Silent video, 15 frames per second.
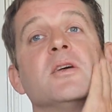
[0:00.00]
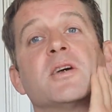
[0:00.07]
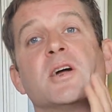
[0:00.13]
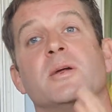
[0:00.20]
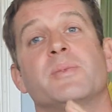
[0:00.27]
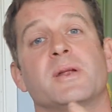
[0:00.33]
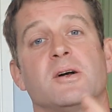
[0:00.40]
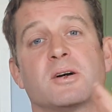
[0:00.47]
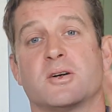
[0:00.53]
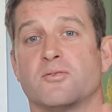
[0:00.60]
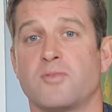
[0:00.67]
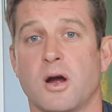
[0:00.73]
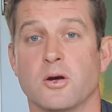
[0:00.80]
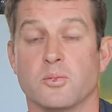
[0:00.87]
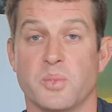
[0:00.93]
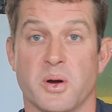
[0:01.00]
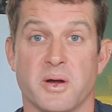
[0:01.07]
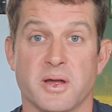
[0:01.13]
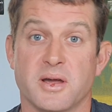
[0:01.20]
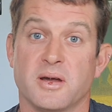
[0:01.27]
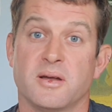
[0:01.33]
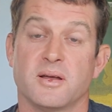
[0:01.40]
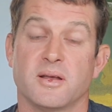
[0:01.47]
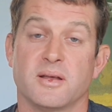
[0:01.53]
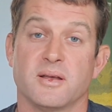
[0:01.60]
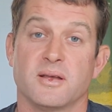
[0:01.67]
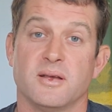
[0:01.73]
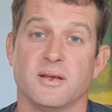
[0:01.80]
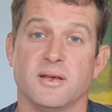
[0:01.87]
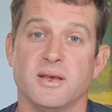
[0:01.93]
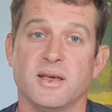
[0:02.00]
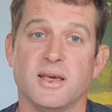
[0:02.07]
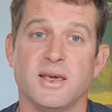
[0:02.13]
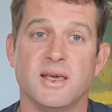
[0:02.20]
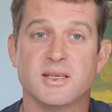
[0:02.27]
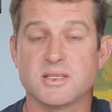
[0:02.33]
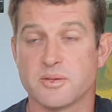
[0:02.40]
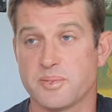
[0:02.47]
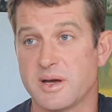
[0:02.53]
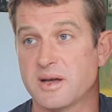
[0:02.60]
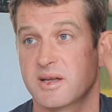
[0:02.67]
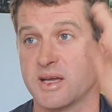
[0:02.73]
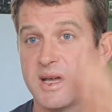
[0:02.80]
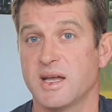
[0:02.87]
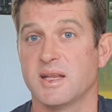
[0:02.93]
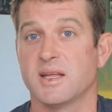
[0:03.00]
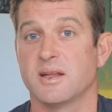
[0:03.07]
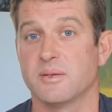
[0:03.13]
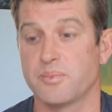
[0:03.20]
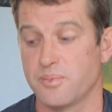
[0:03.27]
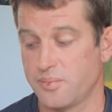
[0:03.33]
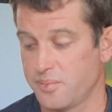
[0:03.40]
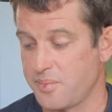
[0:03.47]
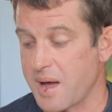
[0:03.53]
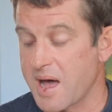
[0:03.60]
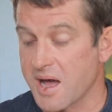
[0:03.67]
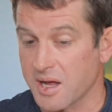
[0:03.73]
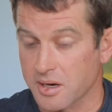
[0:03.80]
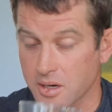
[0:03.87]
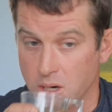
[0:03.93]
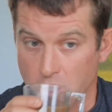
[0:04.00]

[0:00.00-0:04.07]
to be like a robot here. It is about getting in a pattern.